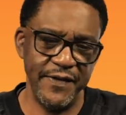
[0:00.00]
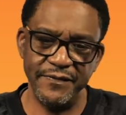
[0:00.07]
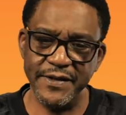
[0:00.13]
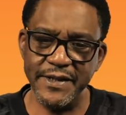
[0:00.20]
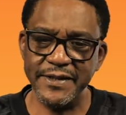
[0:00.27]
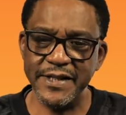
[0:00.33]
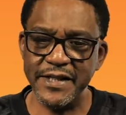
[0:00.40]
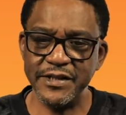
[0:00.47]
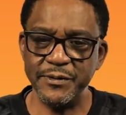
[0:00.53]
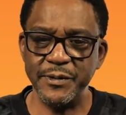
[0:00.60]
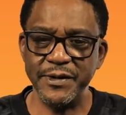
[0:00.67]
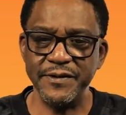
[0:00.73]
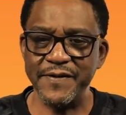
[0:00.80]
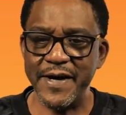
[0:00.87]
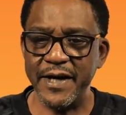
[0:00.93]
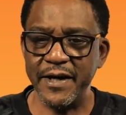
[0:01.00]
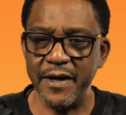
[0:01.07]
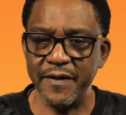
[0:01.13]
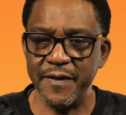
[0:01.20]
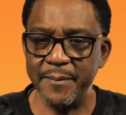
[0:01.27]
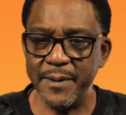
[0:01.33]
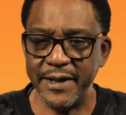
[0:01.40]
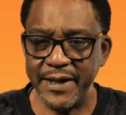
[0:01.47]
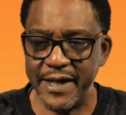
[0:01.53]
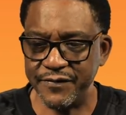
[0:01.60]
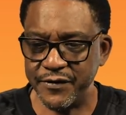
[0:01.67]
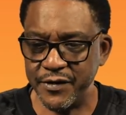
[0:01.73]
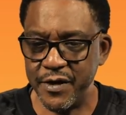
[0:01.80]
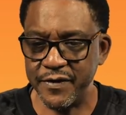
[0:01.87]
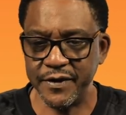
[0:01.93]
15 days and we divided all the money
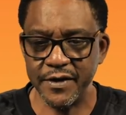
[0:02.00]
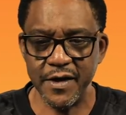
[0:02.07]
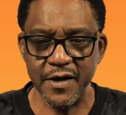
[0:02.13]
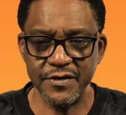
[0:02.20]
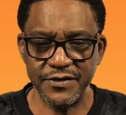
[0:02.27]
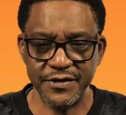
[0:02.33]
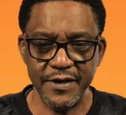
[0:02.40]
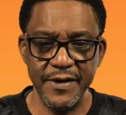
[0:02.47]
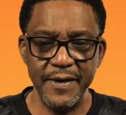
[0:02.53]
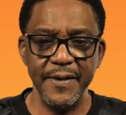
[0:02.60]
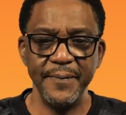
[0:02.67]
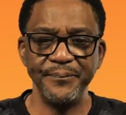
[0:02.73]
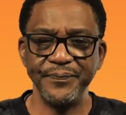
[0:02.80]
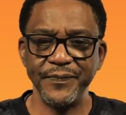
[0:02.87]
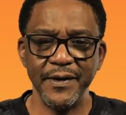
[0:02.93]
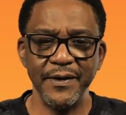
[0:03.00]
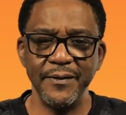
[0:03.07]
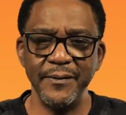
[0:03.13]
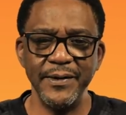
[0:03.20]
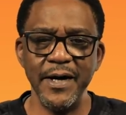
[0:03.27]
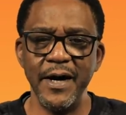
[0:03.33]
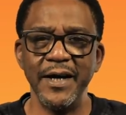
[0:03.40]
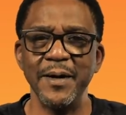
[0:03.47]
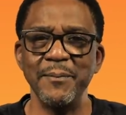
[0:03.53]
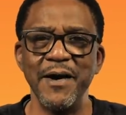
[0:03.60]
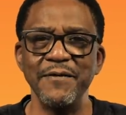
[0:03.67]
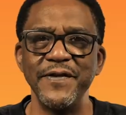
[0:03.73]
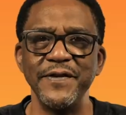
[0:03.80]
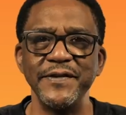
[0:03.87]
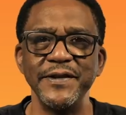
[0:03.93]
after all the costs, we all got
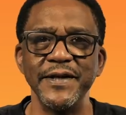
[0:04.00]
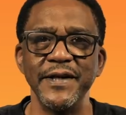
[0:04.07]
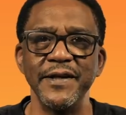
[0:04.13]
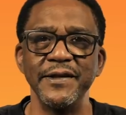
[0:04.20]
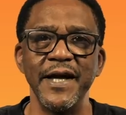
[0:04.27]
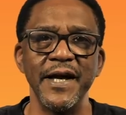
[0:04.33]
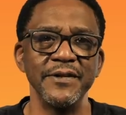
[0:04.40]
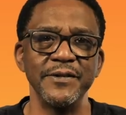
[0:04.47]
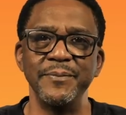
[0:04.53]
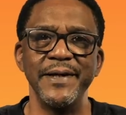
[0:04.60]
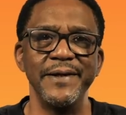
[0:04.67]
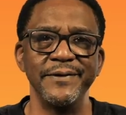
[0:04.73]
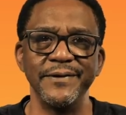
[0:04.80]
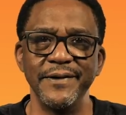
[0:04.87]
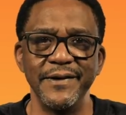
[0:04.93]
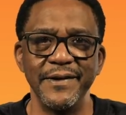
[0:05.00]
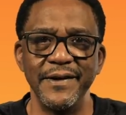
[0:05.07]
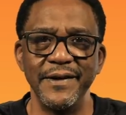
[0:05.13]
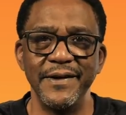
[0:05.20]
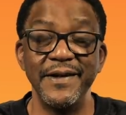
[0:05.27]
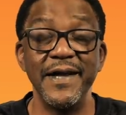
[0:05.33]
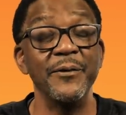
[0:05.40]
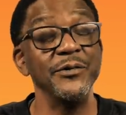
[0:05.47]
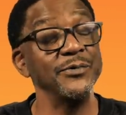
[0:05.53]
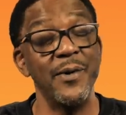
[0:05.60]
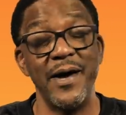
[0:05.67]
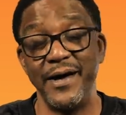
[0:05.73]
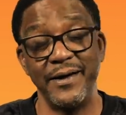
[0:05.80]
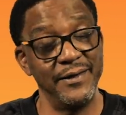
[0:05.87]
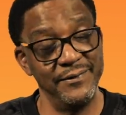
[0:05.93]
about $1,500 a piece. That was
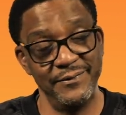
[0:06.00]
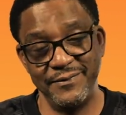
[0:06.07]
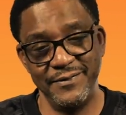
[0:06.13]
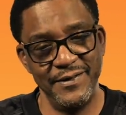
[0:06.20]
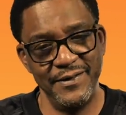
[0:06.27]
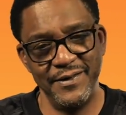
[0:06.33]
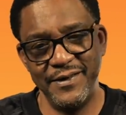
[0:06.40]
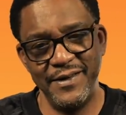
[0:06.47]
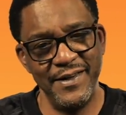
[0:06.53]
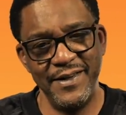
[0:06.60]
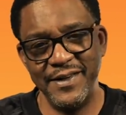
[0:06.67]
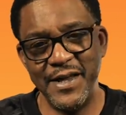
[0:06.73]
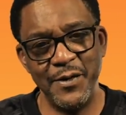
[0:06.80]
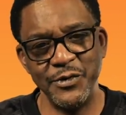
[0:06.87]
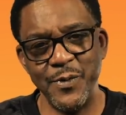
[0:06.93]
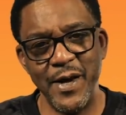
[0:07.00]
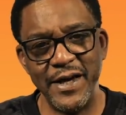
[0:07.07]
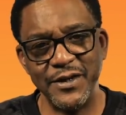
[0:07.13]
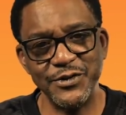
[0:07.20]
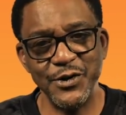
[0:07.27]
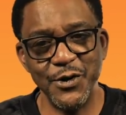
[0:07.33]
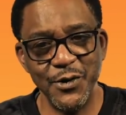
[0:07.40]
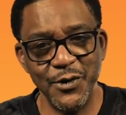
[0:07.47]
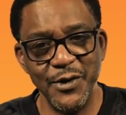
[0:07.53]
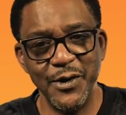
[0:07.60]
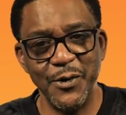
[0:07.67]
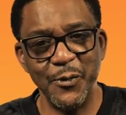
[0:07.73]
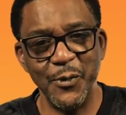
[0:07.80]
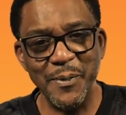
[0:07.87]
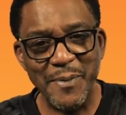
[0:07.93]
whack. So
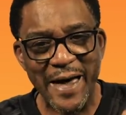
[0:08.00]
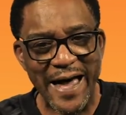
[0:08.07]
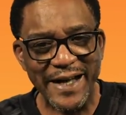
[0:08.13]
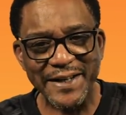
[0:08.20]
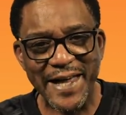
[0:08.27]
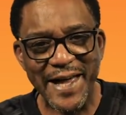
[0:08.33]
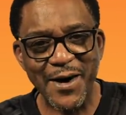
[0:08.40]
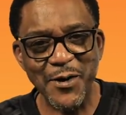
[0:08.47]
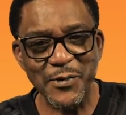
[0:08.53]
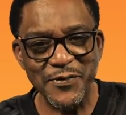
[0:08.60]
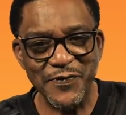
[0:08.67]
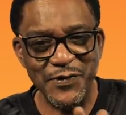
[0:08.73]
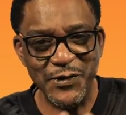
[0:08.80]
we back now and we